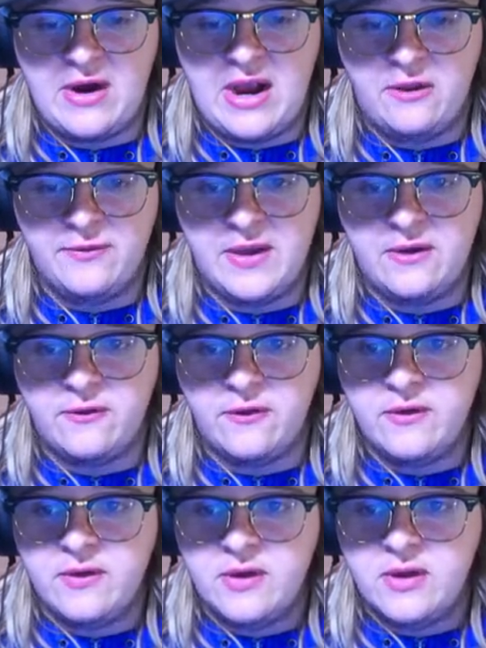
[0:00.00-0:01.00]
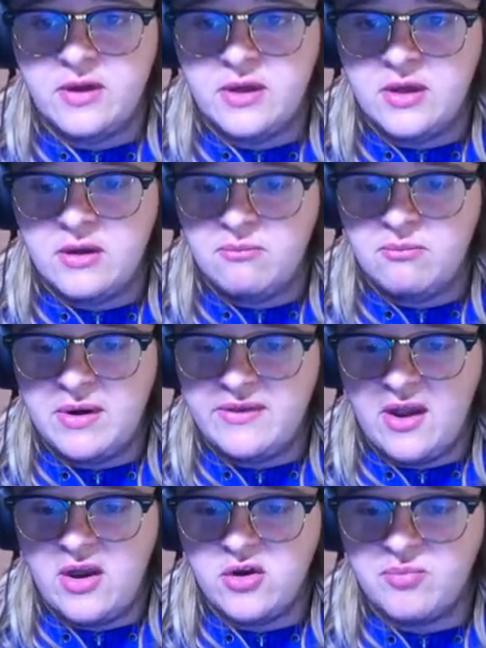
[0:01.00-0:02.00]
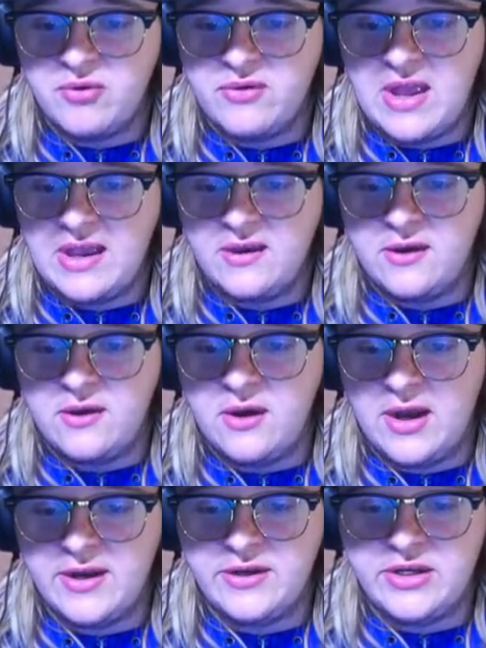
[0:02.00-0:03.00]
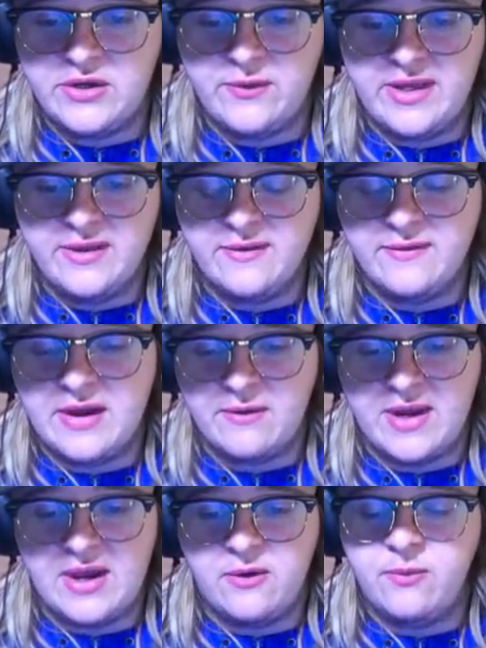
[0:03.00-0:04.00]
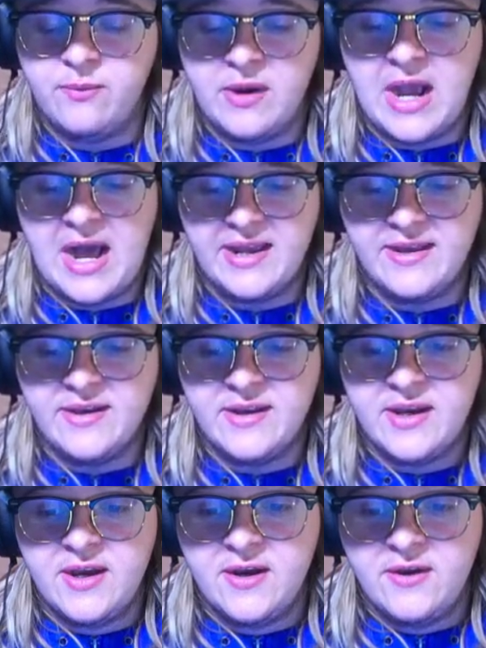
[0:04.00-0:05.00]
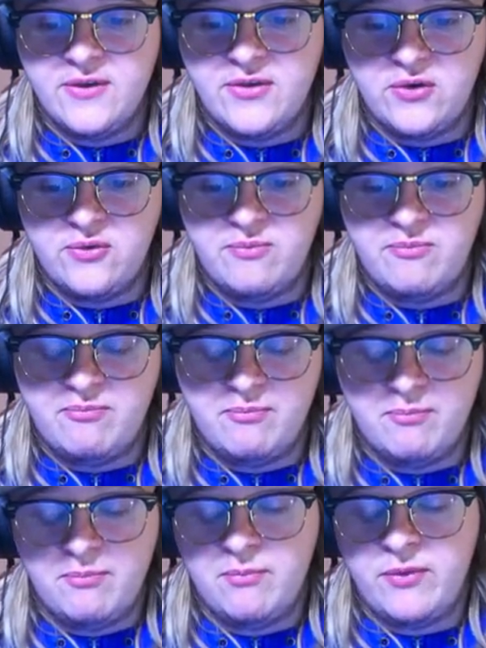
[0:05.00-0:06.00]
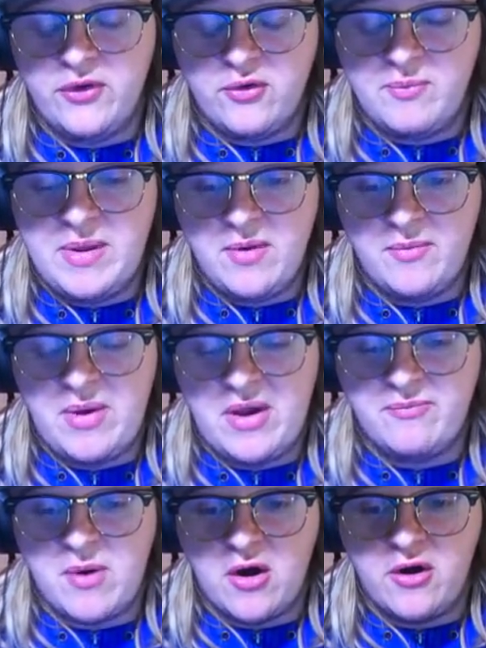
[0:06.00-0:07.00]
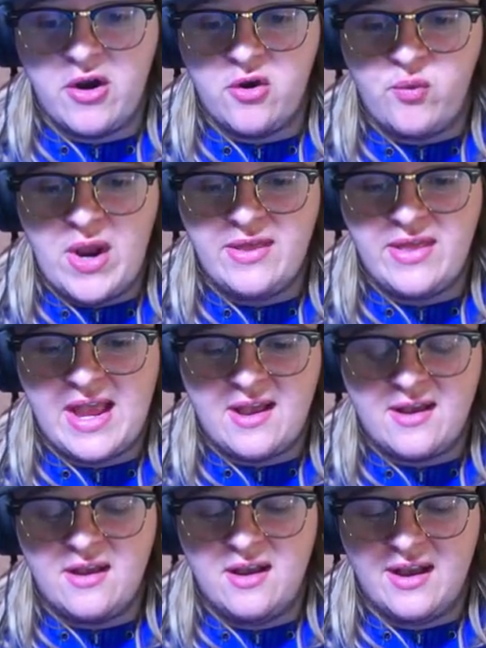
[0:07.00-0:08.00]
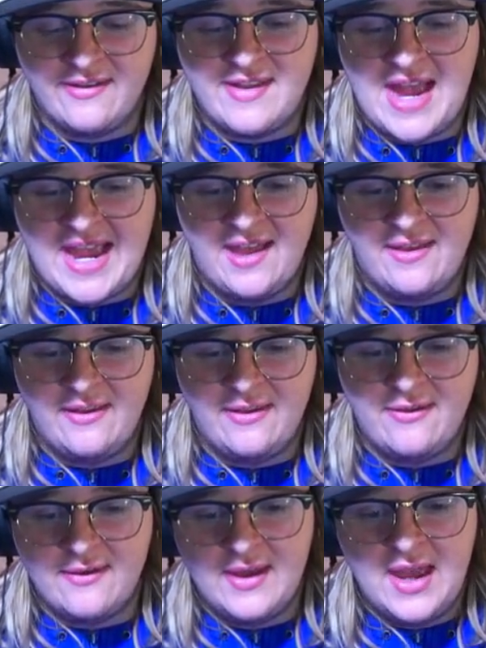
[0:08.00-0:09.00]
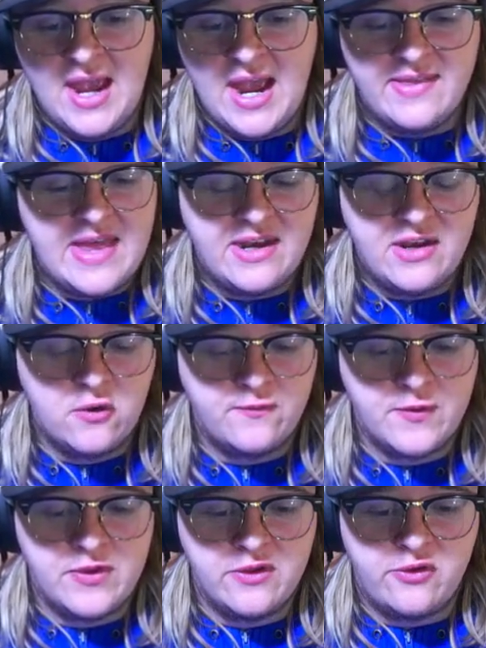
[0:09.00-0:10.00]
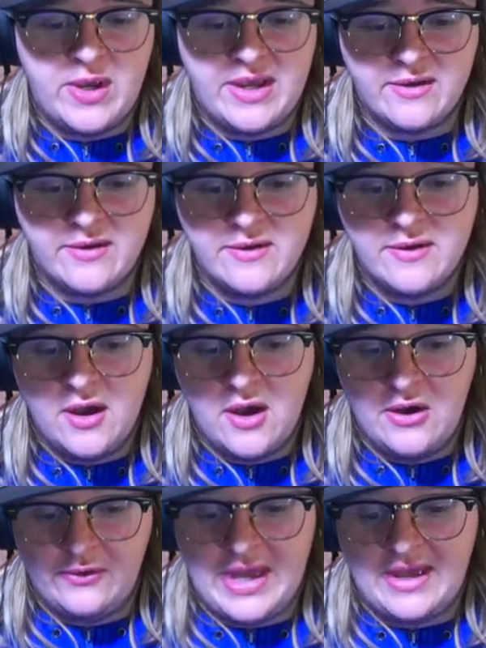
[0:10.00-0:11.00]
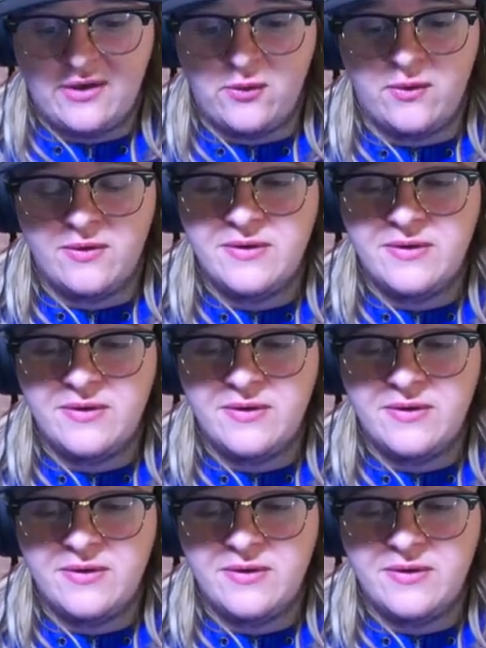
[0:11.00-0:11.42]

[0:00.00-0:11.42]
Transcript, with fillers: out though. But it's 100% gonna do it. There we go. Got it. So, a little bit above Mario, wait like a second, and then go for the swing. Okay, cool.